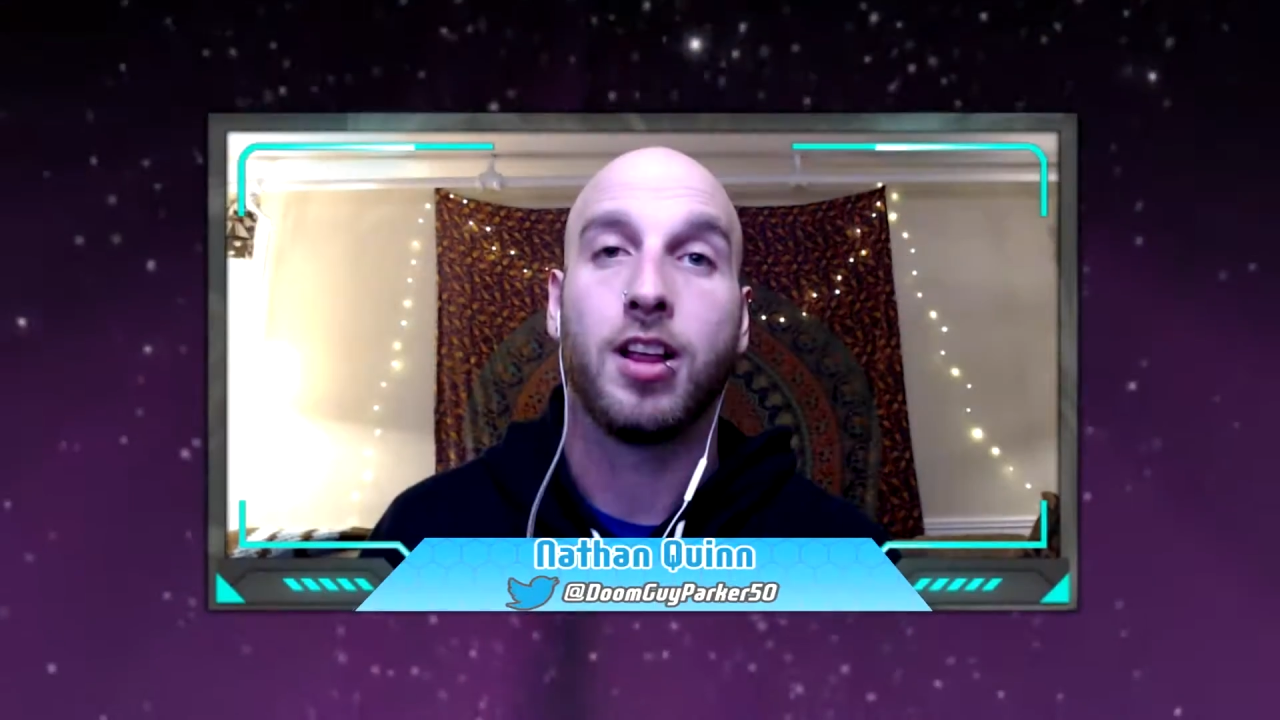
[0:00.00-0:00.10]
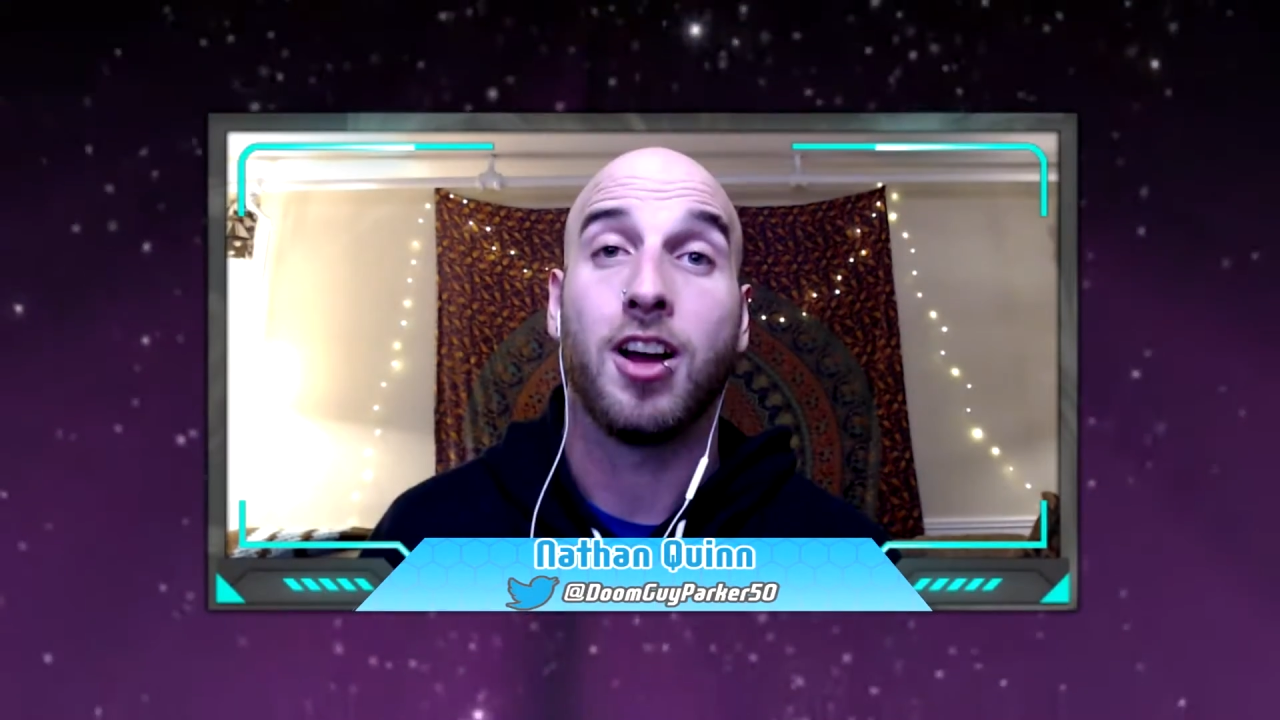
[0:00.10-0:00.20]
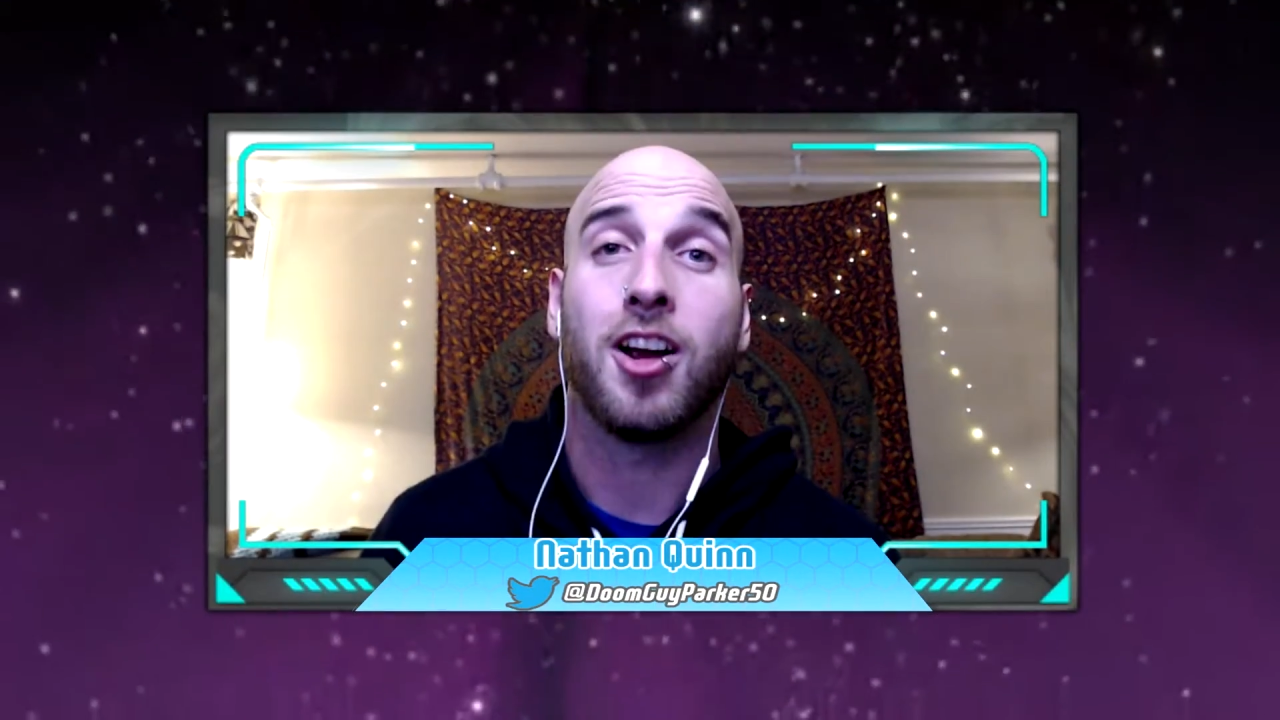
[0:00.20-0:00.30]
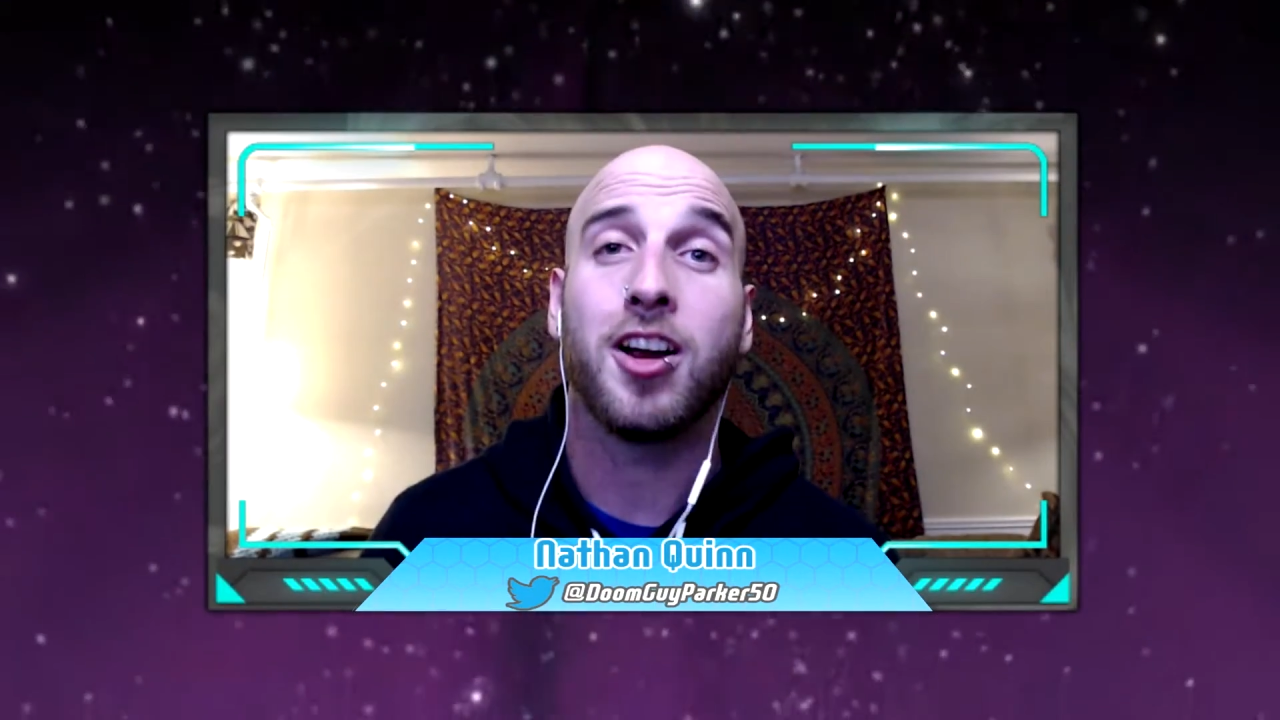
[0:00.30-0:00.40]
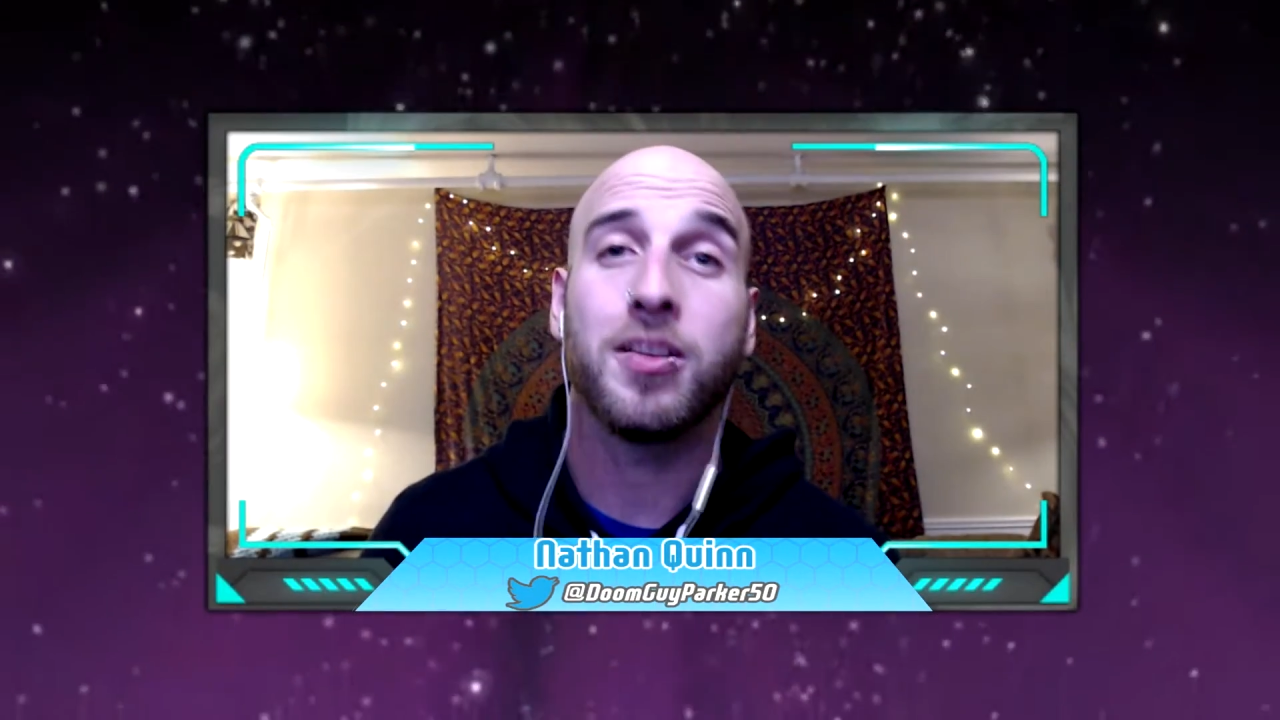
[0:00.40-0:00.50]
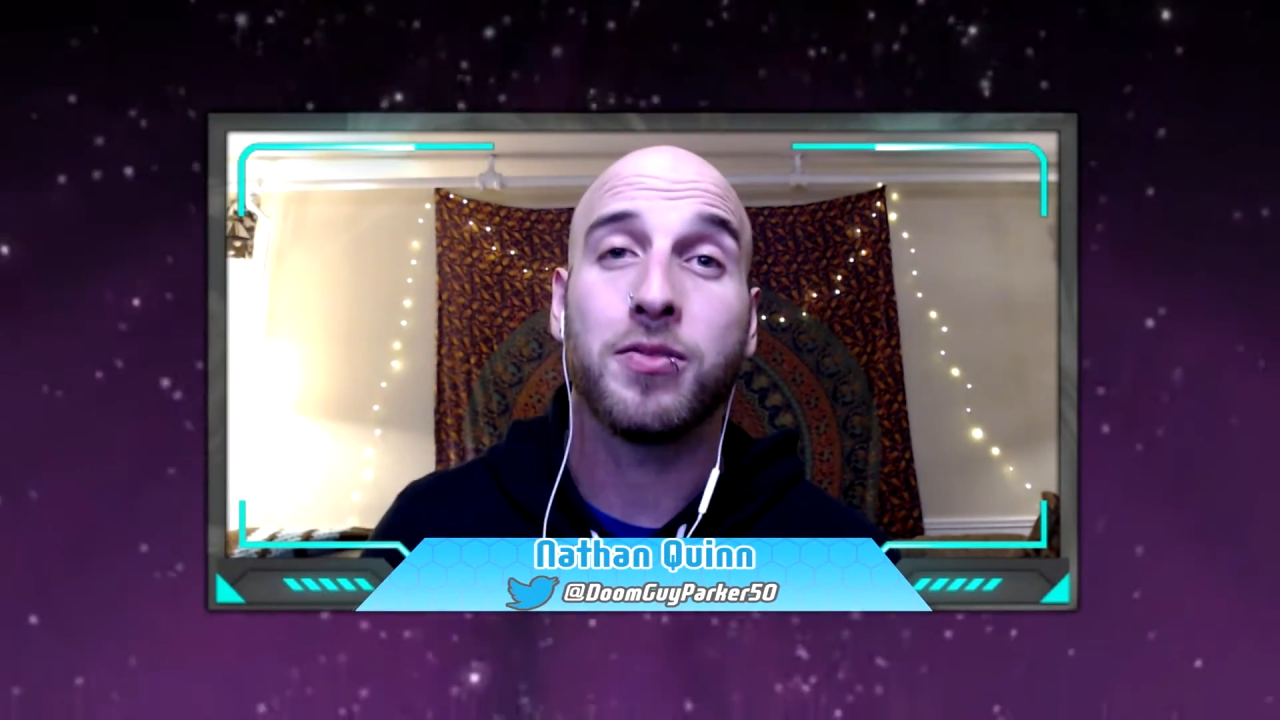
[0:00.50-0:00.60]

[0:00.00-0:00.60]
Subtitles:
Alright,